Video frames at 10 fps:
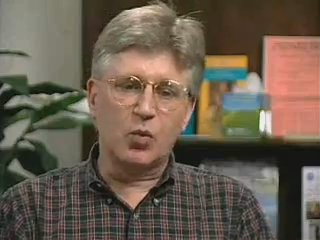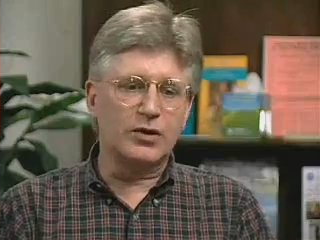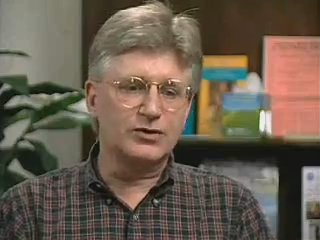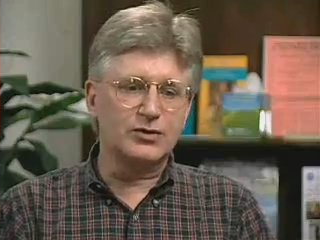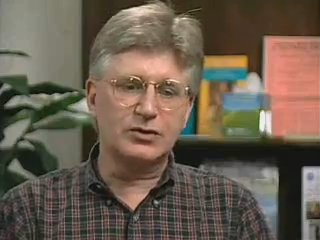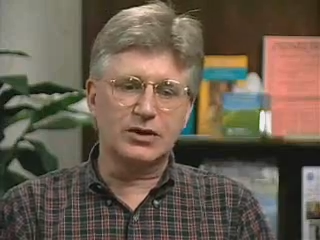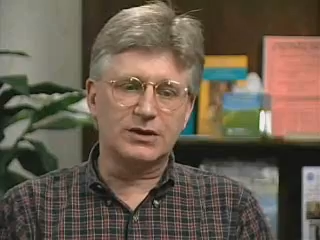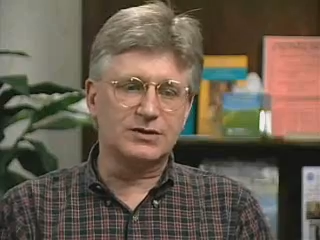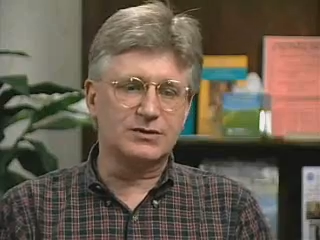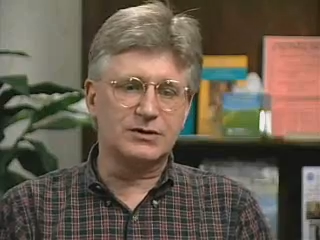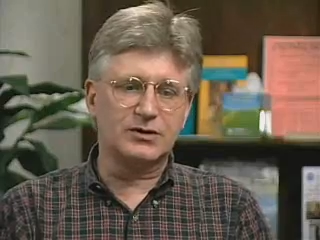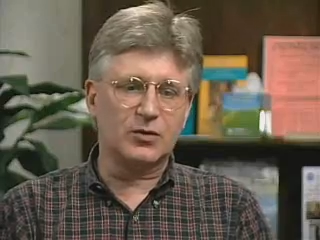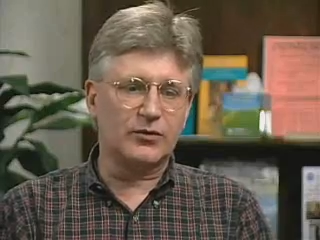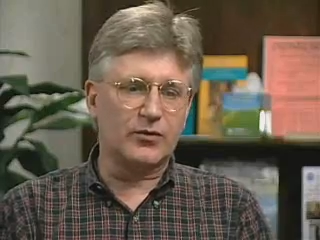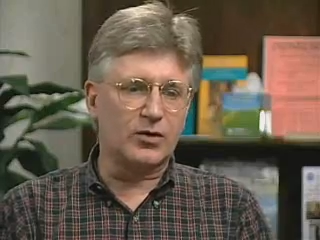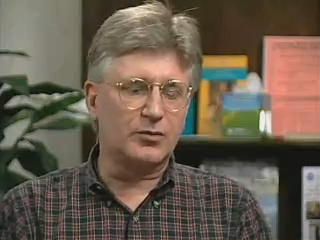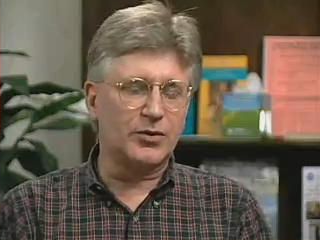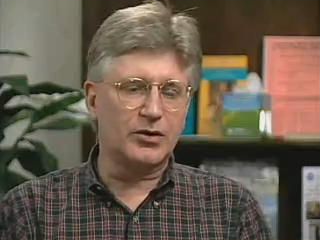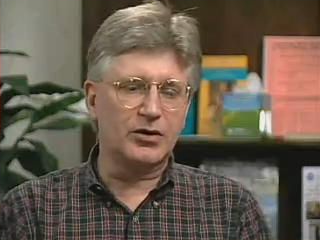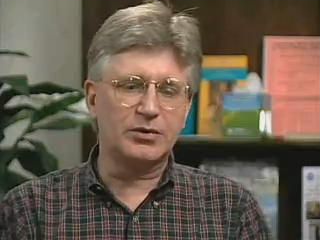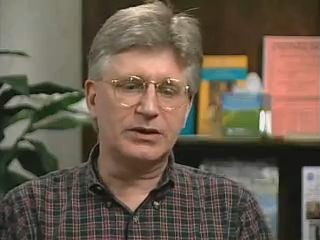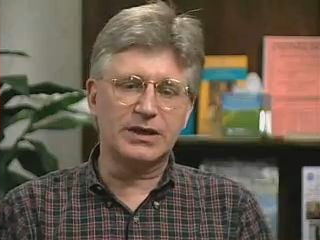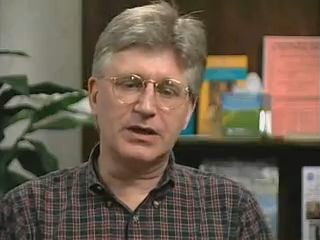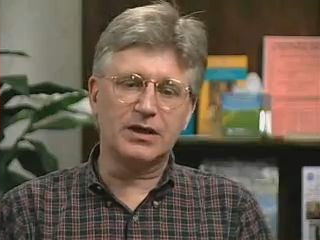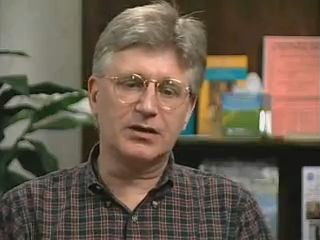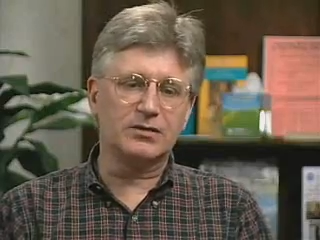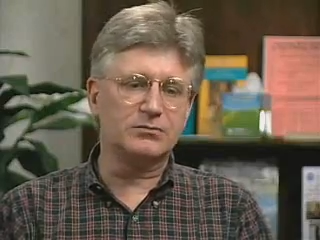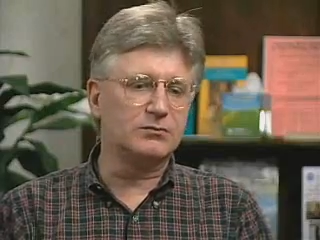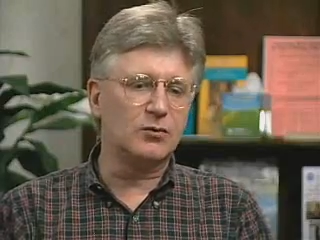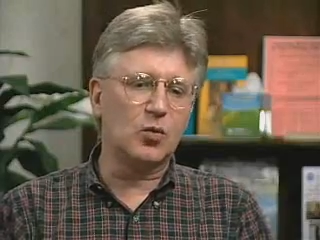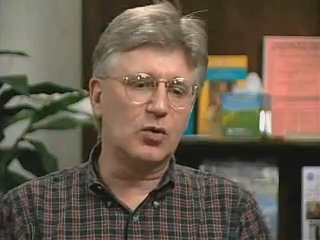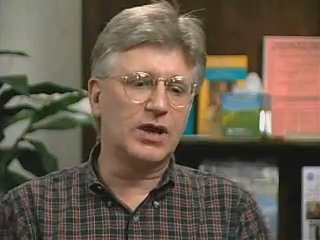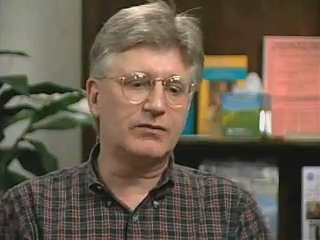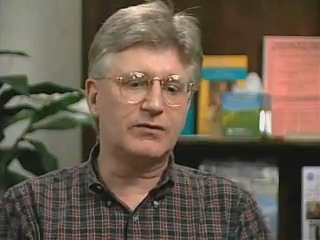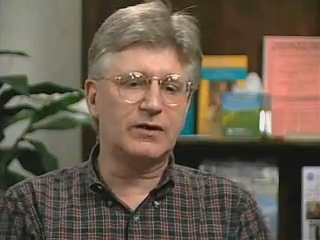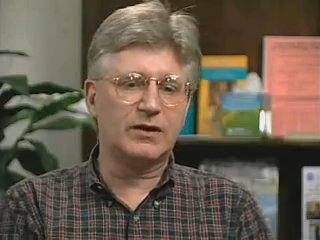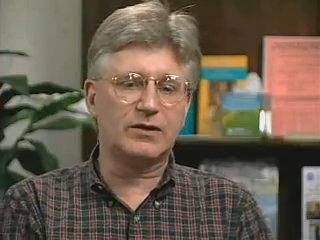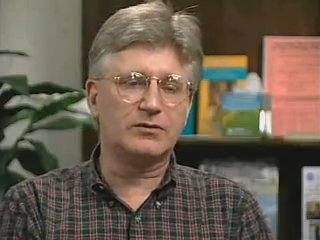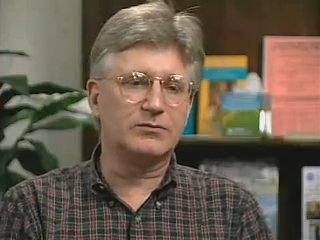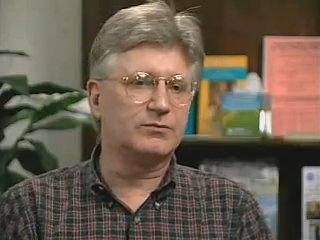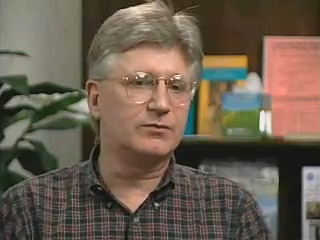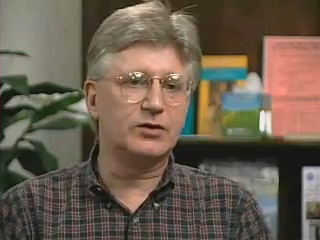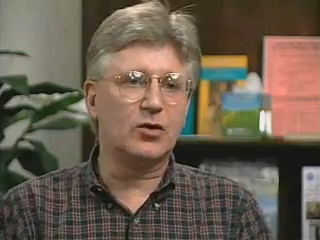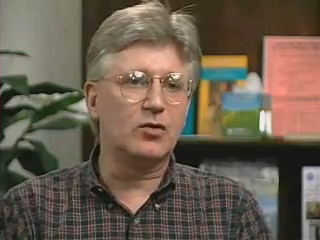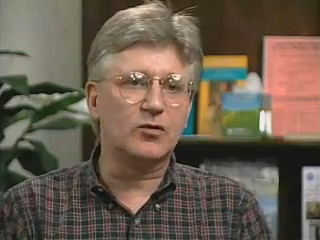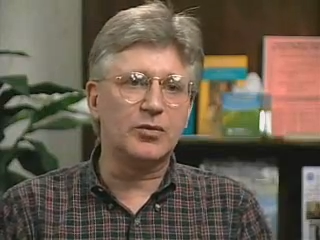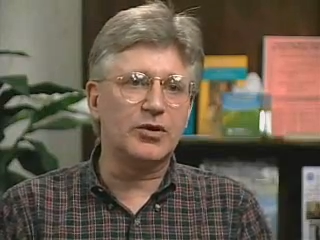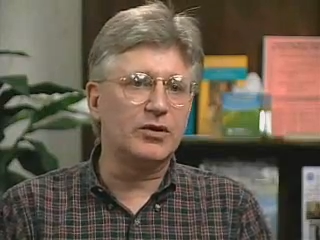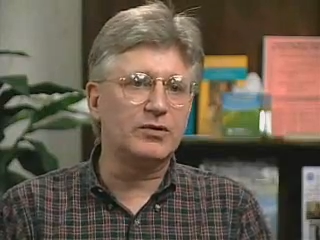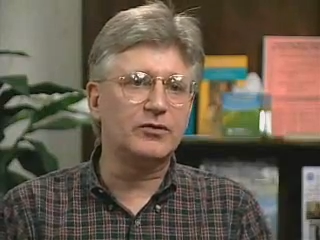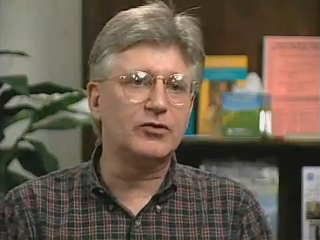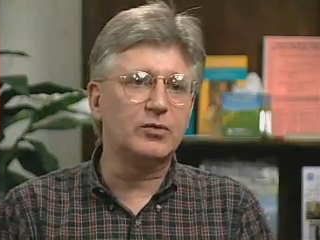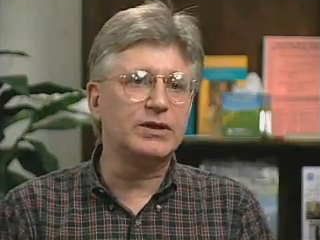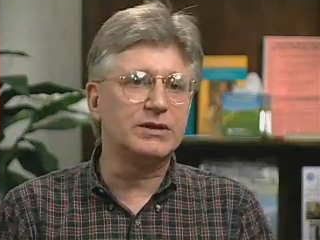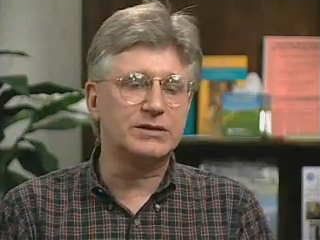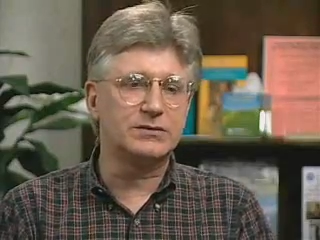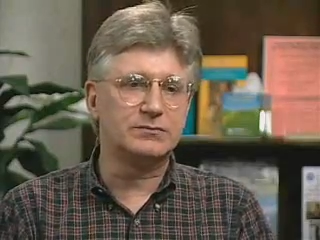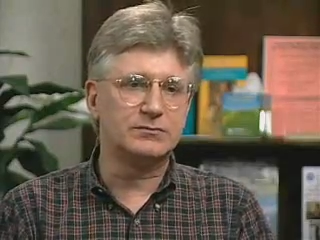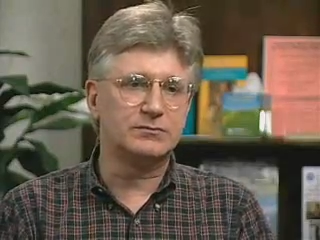or 2 clusters in a 24-hour period, but they can come one after the other, over a period of 2 weeks.